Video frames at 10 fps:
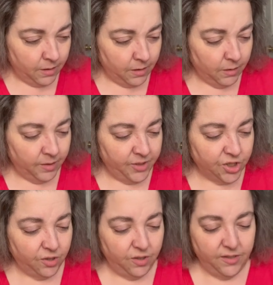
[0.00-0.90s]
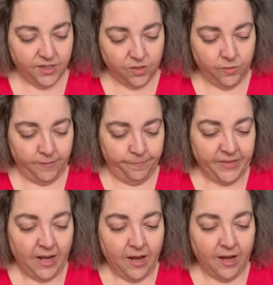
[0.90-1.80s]
Oh, let me show you this one.
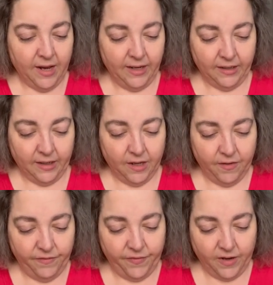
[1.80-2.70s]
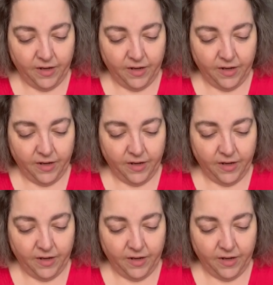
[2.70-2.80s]
I love